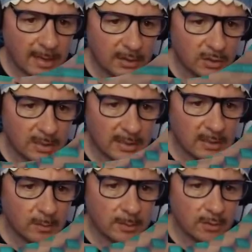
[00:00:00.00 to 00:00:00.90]

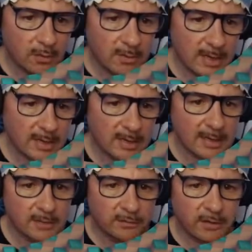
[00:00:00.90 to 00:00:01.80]
Actually, we don't need it
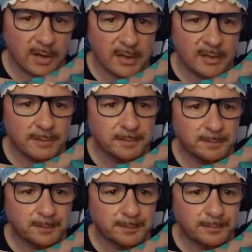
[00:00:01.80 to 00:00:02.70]
electrified.
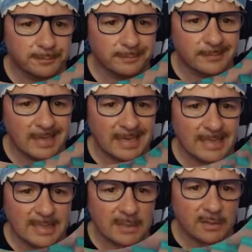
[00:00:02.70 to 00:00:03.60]
It
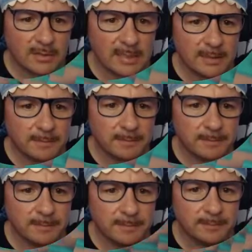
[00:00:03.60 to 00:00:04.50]
is interesting.
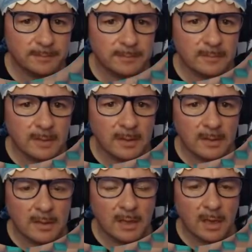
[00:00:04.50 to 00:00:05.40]

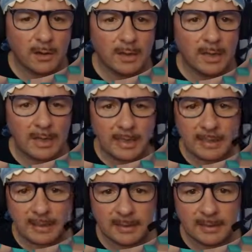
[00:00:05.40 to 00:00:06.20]
Okay.